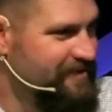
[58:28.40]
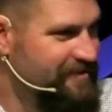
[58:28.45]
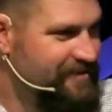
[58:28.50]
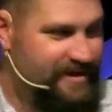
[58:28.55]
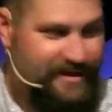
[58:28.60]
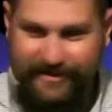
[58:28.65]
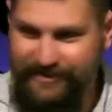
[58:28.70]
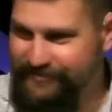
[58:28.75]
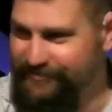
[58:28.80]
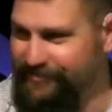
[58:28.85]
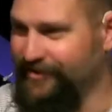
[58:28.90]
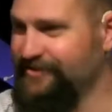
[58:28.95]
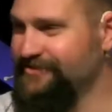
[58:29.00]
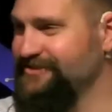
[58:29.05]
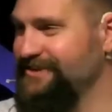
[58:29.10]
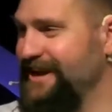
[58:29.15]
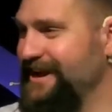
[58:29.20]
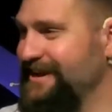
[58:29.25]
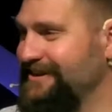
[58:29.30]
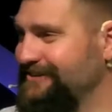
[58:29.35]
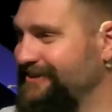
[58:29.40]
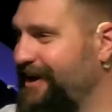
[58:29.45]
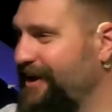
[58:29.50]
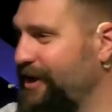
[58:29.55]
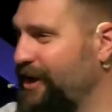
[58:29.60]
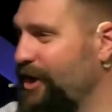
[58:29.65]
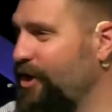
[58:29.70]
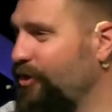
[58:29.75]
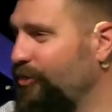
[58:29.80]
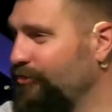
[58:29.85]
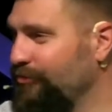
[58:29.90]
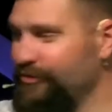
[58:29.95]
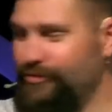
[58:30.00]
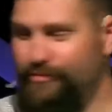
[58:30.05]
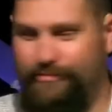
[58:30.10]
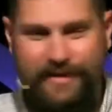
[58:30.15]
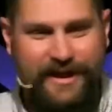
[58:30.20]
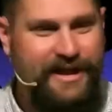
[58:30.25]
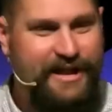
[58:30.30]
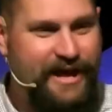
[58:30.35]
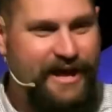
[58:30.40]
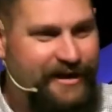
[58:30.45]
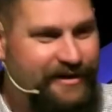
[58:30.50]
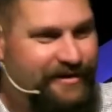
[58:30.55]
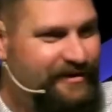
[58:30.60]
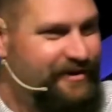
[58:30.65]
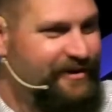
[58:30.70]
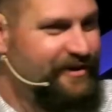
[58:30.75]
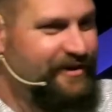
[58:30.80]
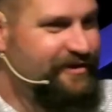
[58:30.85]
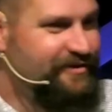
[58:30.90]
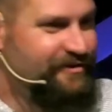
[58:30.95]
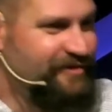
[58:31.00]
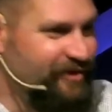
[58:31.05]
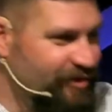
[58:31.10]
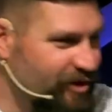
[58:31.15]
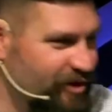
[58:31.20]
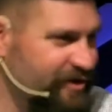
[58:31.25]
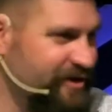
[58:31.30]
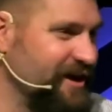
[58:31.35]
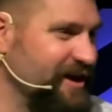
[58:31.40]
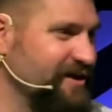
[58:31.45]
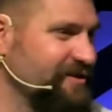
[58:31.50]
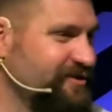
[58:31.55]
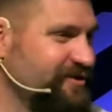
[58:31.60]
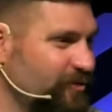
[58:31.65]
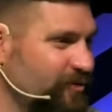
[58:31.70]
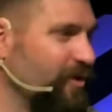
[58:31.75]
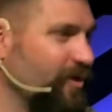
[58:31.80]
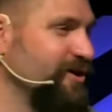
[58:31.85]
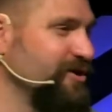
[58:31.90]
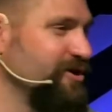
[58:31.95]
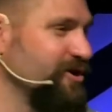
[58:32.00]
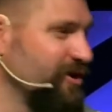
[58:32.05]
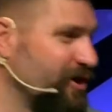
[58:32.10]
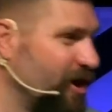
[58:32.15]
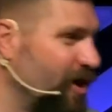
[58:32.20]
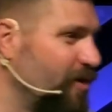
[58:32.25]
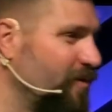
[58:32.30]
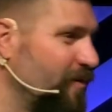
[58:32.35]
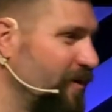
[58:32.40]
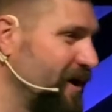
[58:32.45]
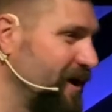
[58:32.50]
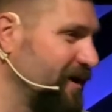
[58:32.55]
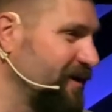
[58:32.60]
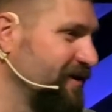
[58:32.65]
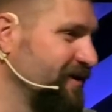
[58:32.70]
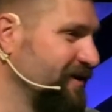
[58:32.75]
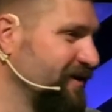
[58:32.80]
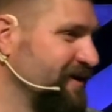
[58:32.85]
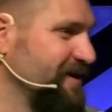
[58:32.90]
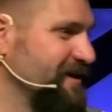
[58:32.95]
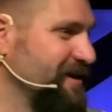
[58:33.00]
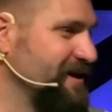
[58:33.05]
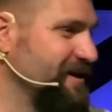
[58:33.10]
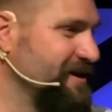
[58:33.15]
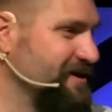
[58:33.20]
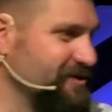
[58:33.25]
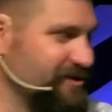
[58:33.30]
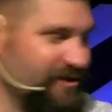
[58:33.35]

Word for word: then this verse takes on a whole new meaning to looking to where you're going in